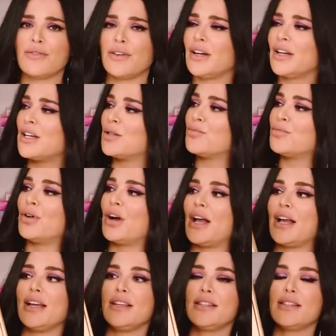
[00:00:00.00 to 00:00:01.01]
a very good
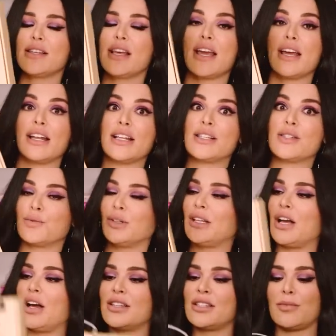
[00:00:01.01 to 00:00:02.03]
price and it's
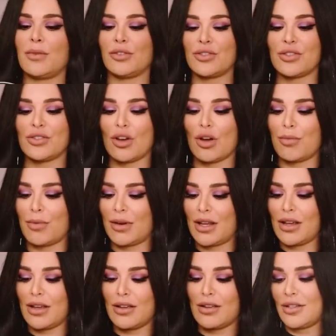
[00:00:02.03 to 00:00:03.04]
really awesome. I'll just open
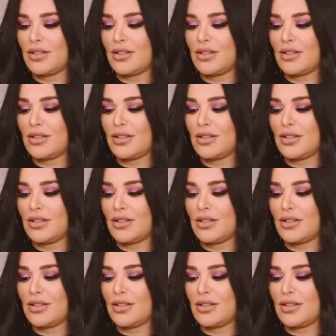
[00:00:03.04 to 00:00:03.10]
it.